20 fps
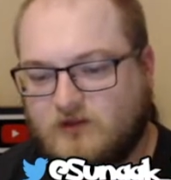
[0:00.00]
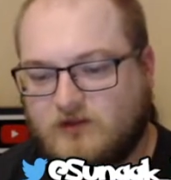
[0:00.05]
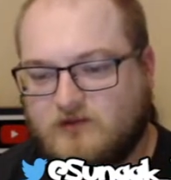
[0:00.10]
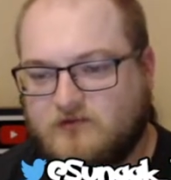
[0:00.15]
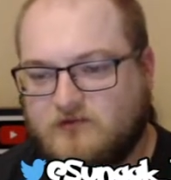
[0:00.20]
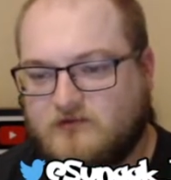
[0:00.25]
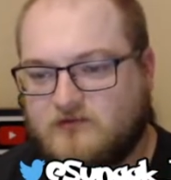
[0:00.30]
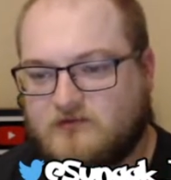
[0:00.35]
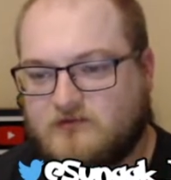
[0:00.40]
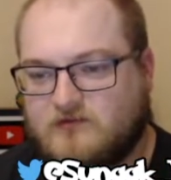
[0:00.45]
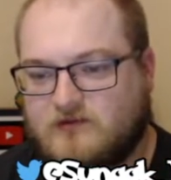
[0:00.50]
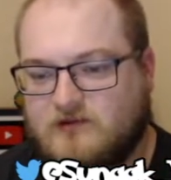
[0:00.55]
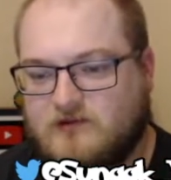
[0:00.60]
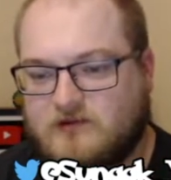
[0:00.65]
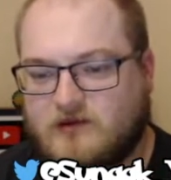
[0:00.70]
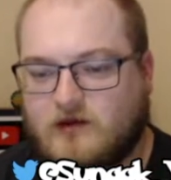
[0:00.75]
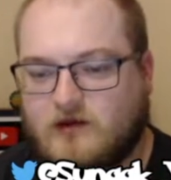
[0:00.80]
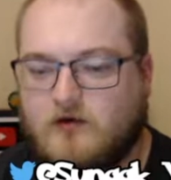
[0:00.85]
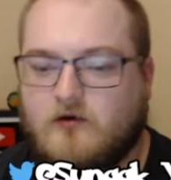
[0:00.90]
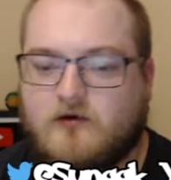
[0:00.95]

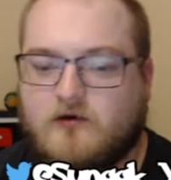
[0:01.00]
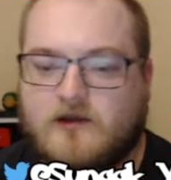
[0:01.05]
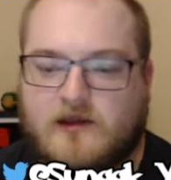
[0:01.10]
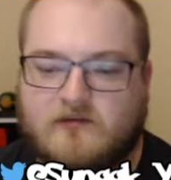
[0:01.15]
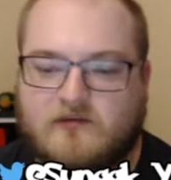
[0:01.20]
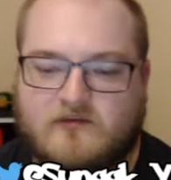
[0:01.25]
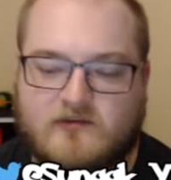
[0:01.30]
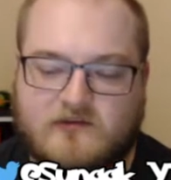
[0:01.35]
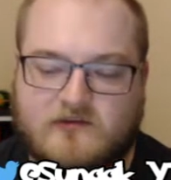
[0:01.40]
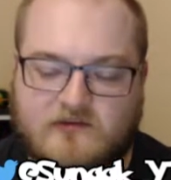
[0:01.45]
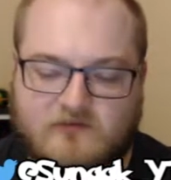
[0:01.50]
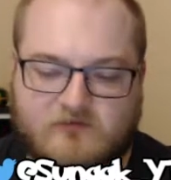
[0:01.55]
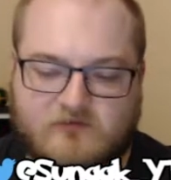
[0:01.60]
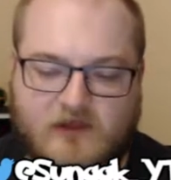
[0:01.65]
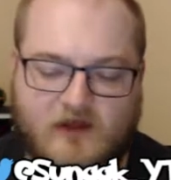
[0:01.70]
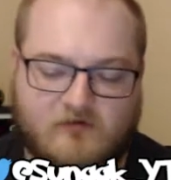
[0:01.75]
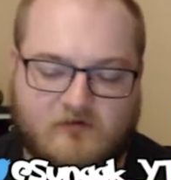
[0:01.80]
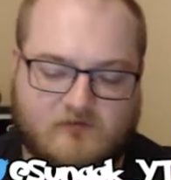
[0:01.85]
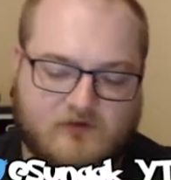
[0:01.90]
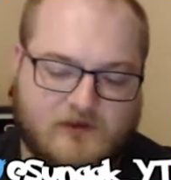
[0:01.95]
Celio. Okay, so this is
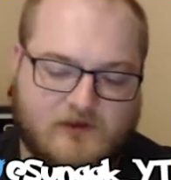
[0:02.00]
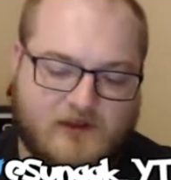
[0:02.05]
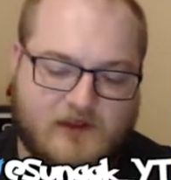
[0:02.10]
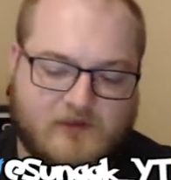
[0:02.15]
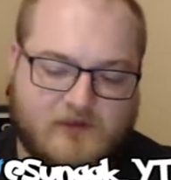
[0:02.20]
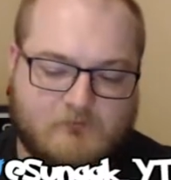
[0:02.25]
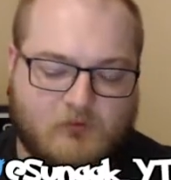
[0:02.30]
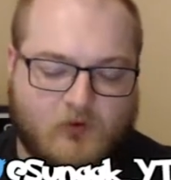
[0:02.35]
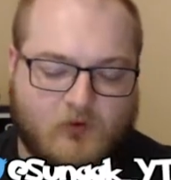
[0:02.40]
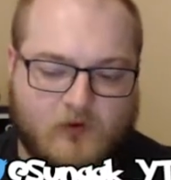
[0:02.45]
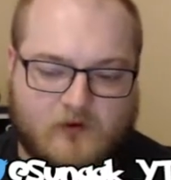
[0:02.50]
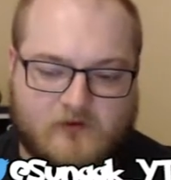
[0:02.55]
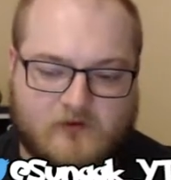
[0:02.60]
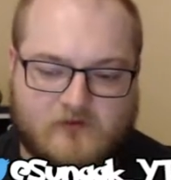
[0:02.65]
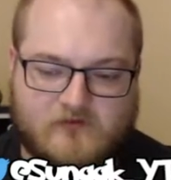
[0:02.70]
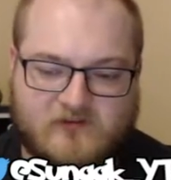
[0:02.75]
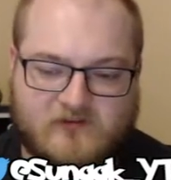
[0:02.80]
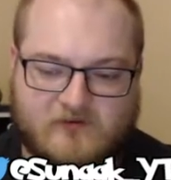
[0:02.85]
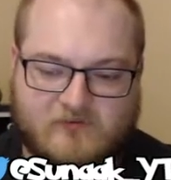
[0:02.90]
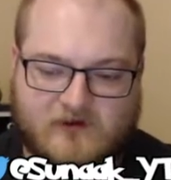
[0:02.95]
not really
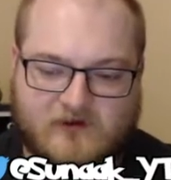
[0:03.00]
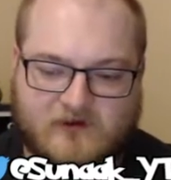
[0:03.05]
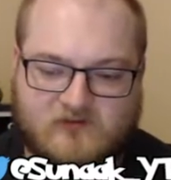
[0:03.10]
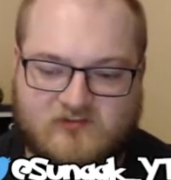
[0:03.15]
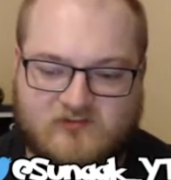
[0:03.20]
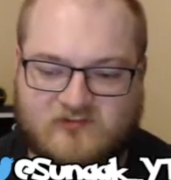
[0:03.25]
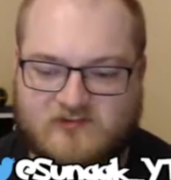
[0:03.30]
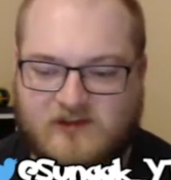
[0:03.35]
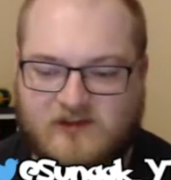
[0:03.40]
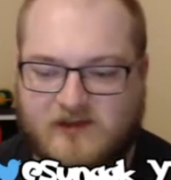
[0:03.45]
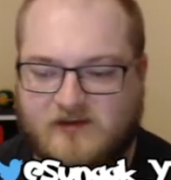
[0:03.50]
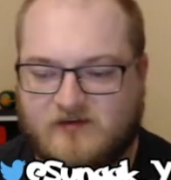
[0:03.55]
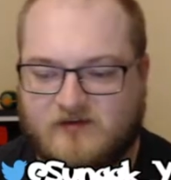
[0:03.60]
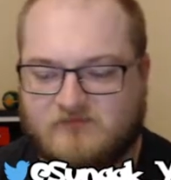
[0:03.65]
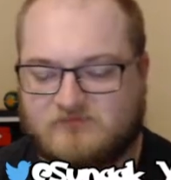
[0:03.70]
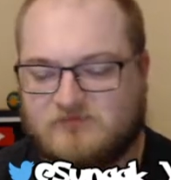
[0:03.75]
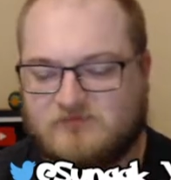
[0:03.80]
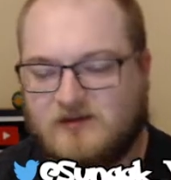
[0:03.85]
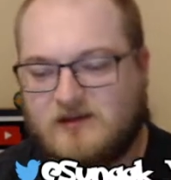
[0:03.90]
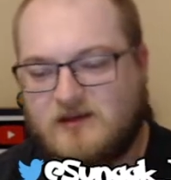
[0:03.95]
important, so I'm gonna just kind of
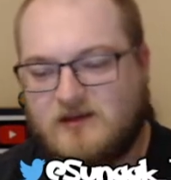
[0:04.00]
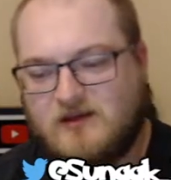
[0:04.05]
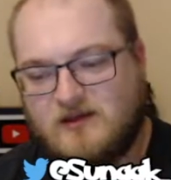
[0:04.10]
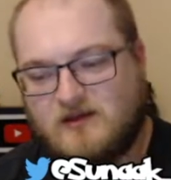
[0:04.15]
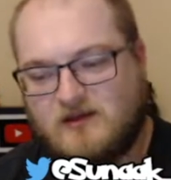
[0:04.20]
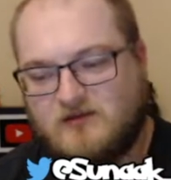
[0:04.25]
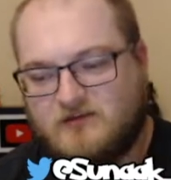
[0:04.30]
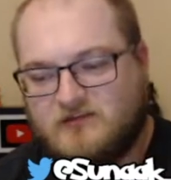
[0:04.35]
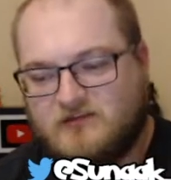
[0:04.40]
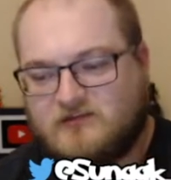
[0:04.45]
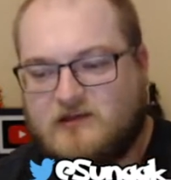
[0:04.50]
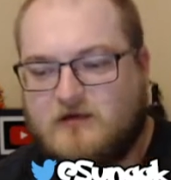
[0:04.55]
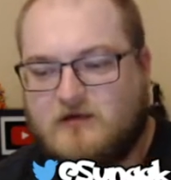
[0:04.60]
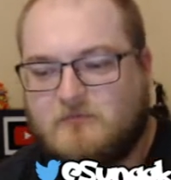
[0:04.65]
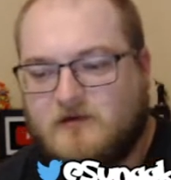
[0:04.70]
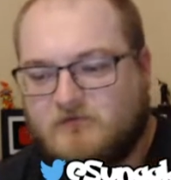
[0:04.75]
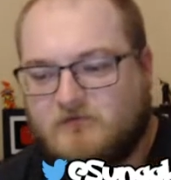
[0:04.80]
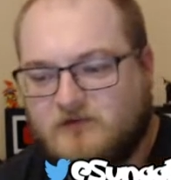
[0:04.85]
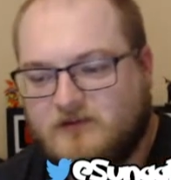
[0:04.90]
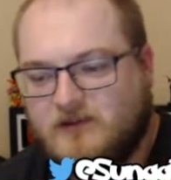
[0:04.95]
sum
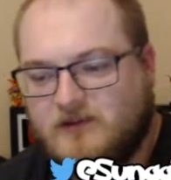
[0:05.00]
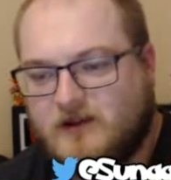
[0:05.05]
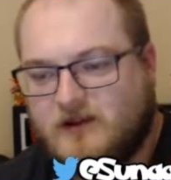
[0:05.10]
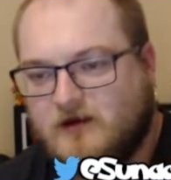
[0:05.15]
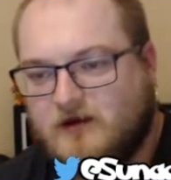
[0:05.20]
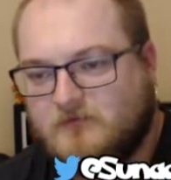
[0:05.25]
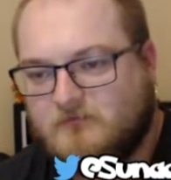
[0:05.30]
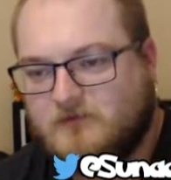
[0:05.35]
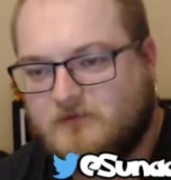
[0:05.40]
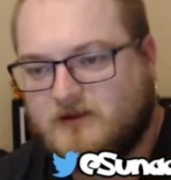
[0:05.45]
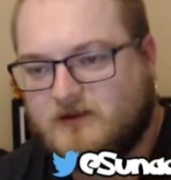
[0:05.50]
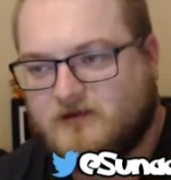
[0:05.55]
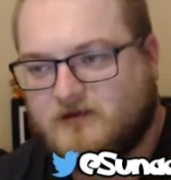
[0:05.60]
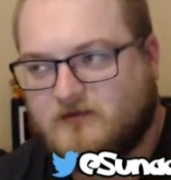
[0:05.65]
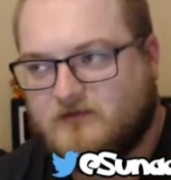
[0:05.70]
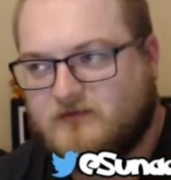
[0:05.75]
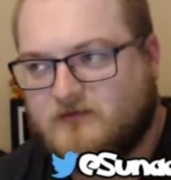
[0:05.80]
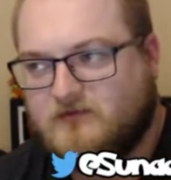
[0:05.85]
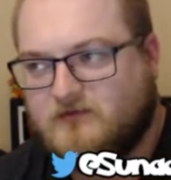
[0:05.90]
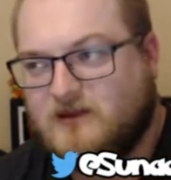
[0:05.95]
everything up
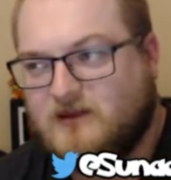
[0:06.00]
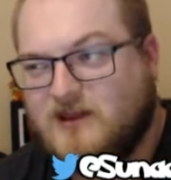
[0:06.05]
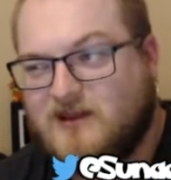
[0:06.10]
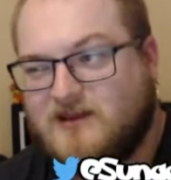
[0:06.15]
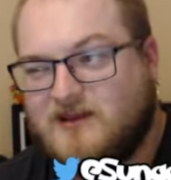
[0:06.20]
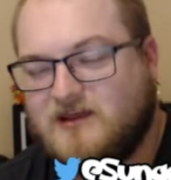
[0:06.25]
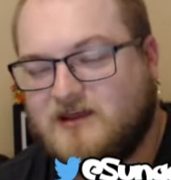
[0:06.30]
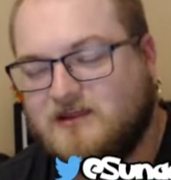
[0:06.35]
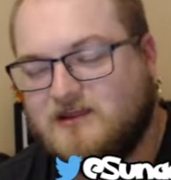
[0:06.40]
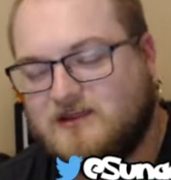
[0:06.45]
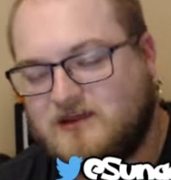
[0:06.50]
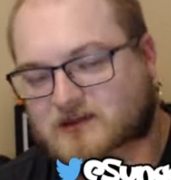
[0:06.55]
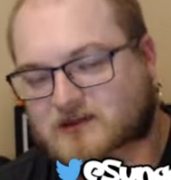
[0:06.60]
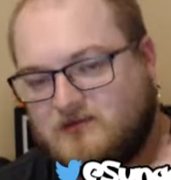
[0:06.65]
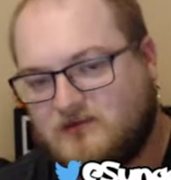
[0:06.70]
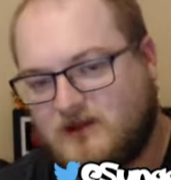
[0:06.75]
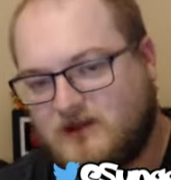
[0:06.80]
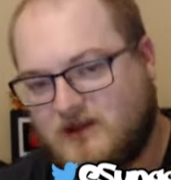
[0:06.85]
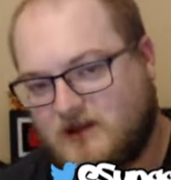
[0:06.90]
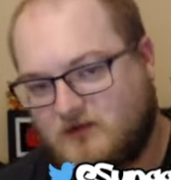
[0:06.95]
because in these
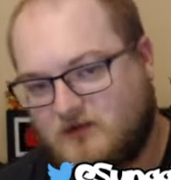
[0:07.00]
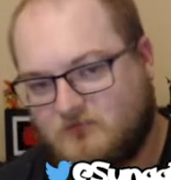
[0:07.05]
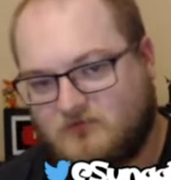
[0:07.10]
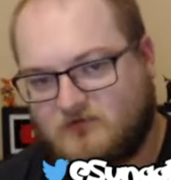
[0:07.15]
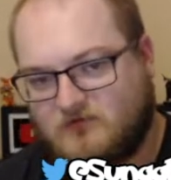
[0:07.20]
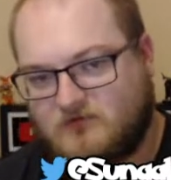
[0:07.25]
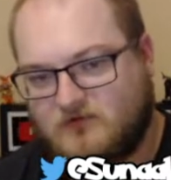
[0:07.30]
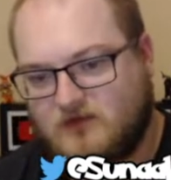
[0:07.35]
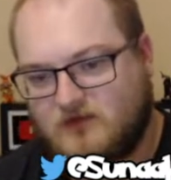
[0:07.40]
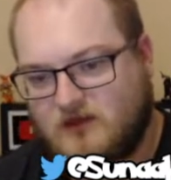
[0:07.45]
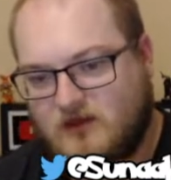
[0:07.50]
games,